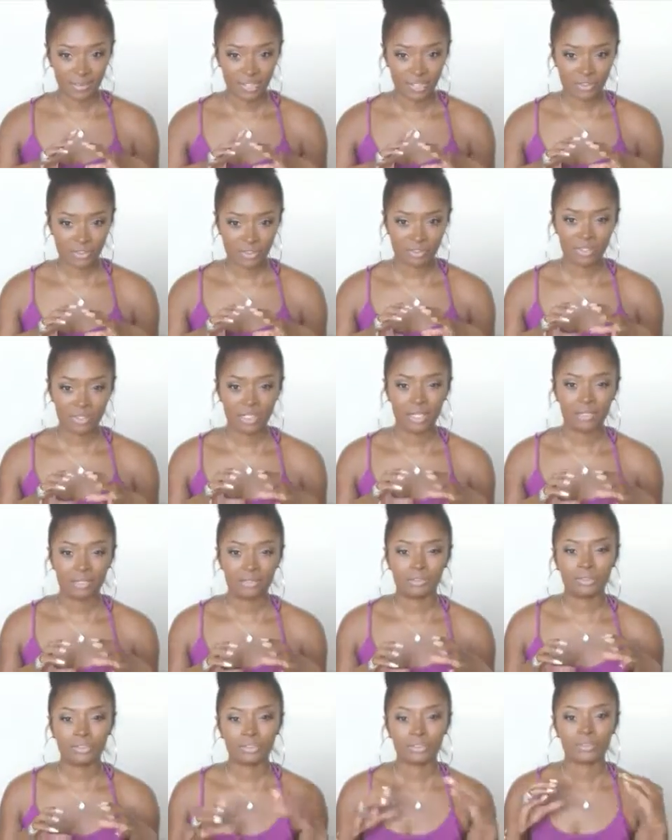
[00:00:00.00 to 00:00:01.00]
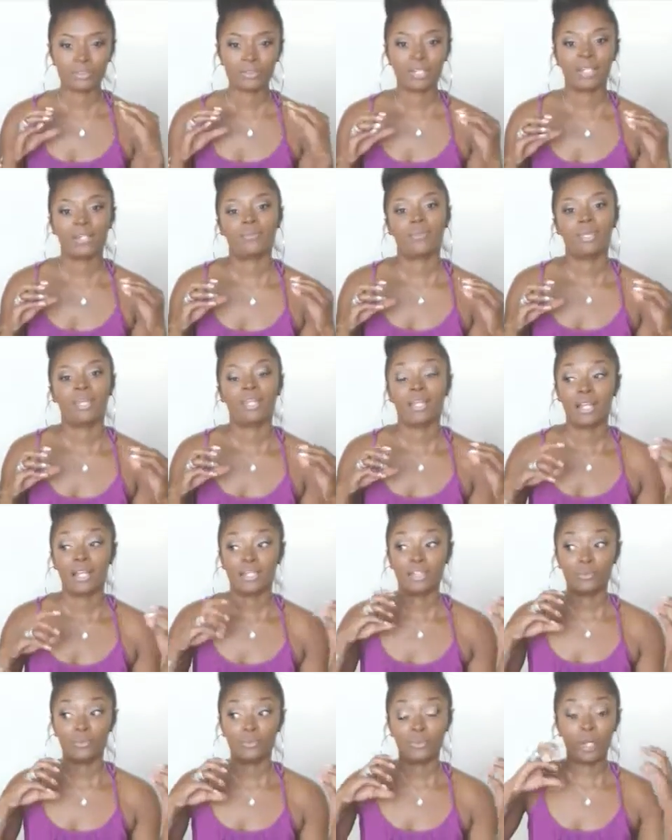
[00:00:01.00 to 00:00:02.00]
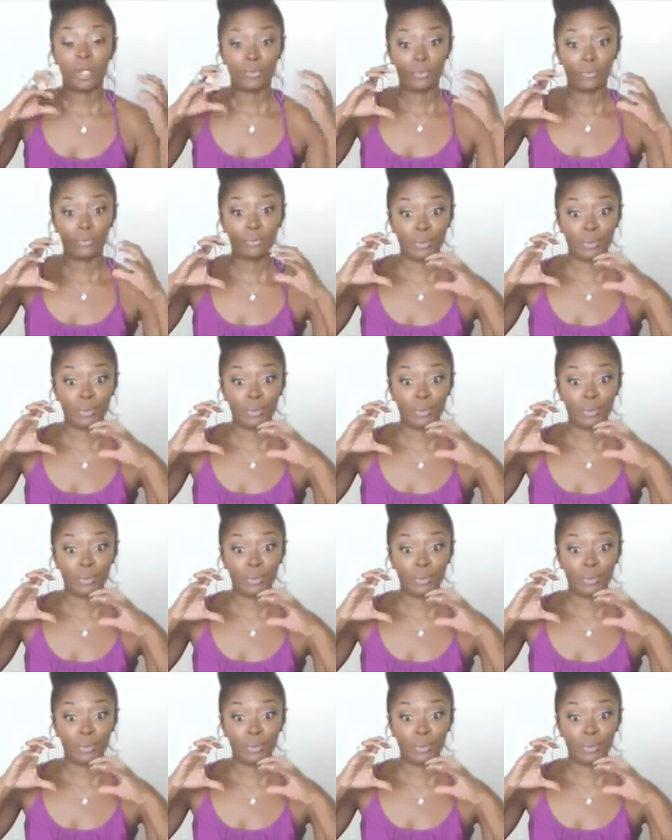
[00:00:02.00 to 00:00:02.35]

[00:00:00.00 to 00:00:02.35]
personal calendar so that way I can, I will